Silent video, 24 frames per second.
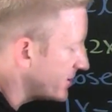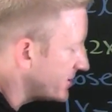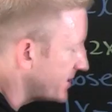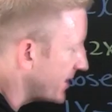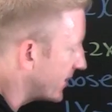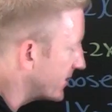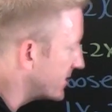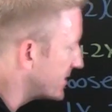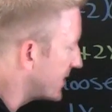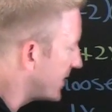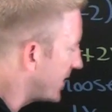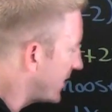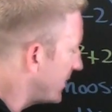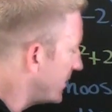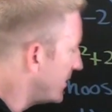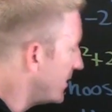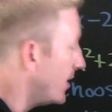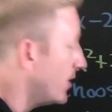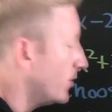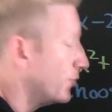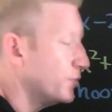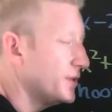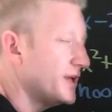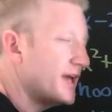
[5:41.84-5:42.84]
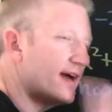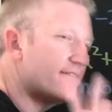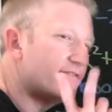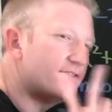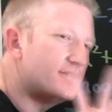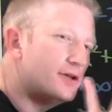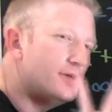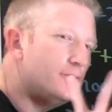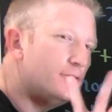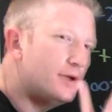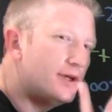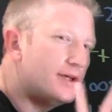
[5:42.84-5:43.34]
our delta. We have
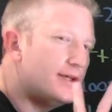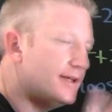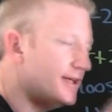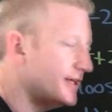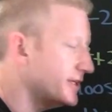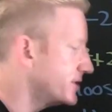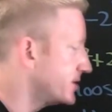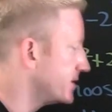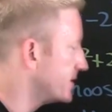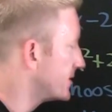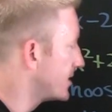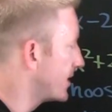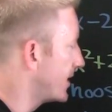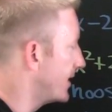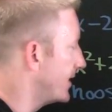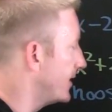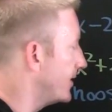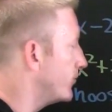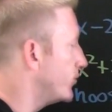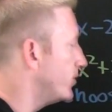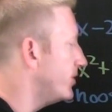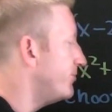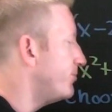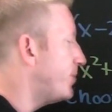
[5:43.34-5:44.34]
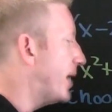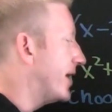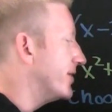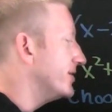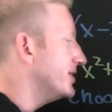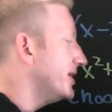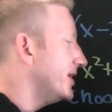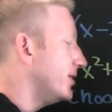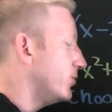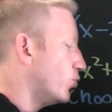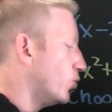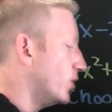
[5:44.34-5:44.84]
two conditions on it. We
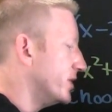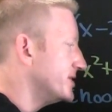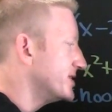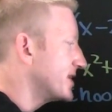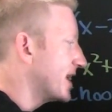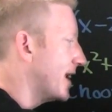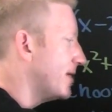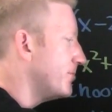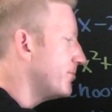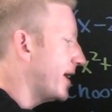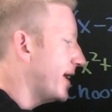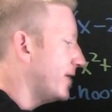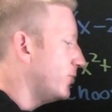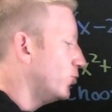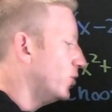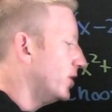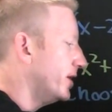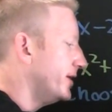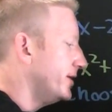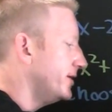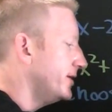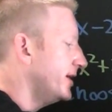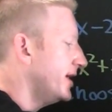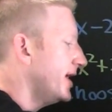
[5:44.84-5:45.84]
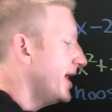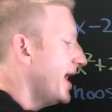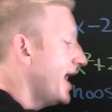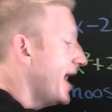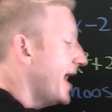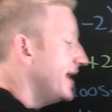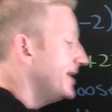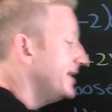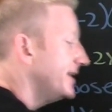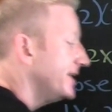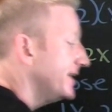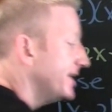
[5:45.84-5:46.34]
bounded it one time by one,
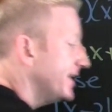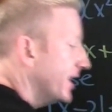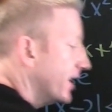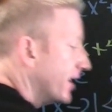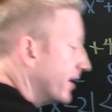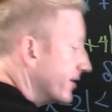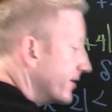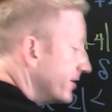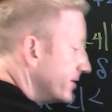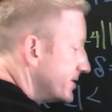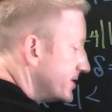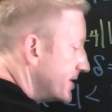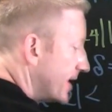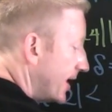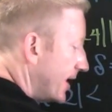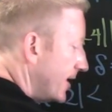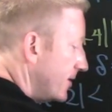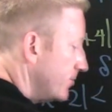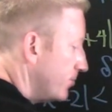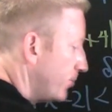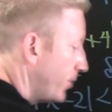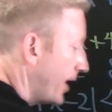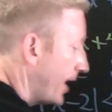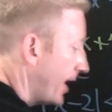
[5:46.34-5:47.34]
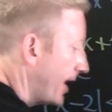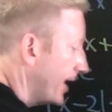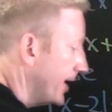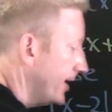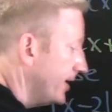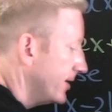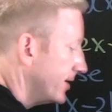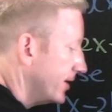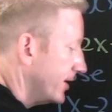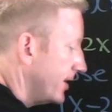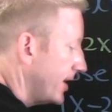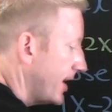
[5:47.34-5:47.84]
and then the other time
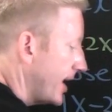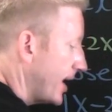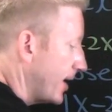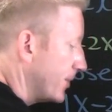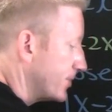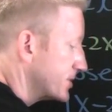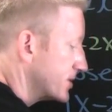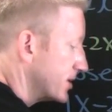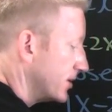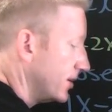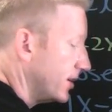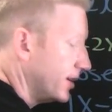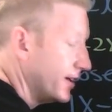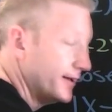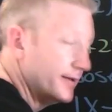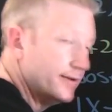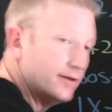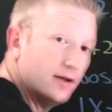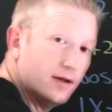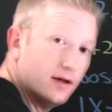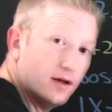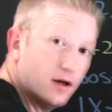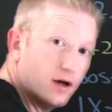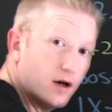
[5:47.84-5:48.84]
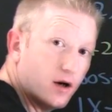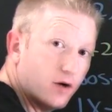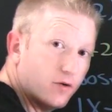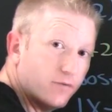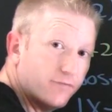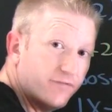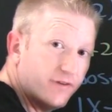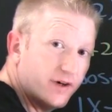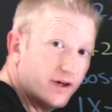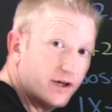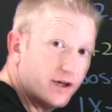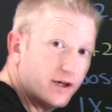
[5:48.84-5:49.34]
by epsilon
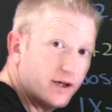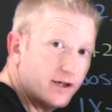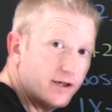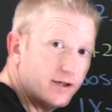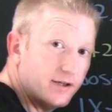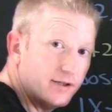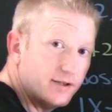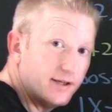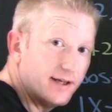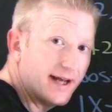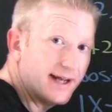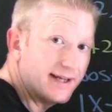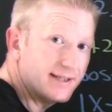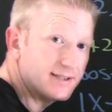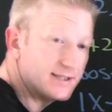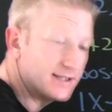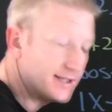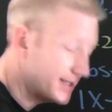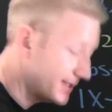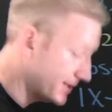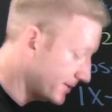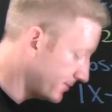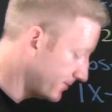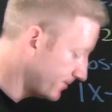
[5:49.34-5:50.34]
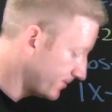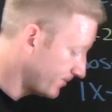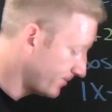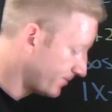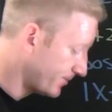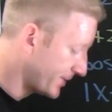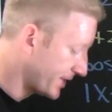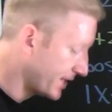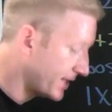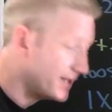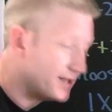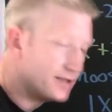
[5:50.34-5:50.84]
over nineteen.
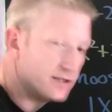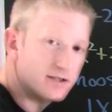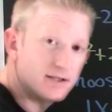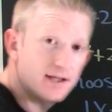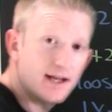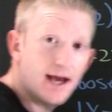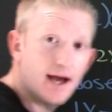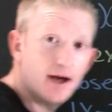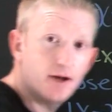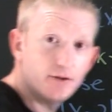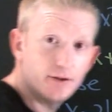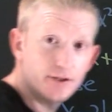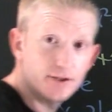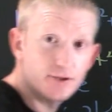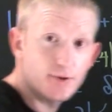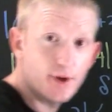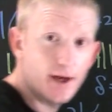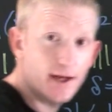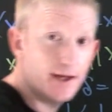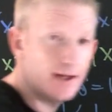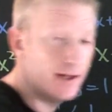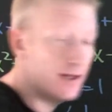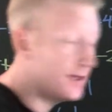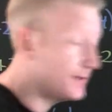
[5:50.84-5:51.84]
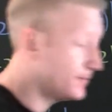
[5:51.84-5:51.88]
So now, let's write it